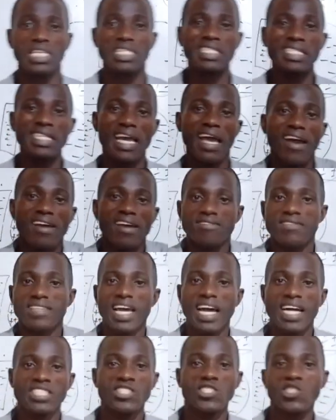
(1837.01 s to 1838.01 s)
the earth
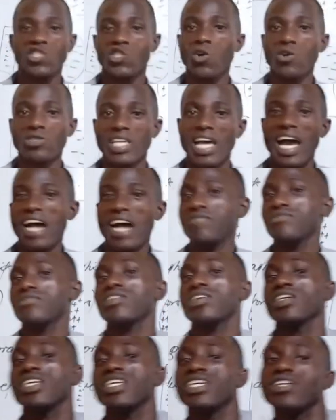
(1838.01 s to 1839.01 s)
cannot have
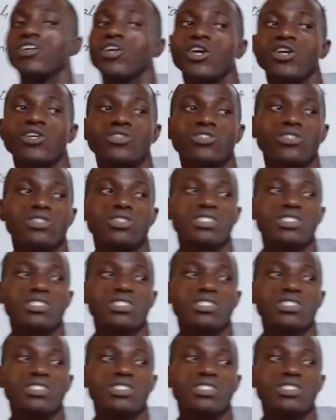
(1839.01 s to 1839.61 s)
a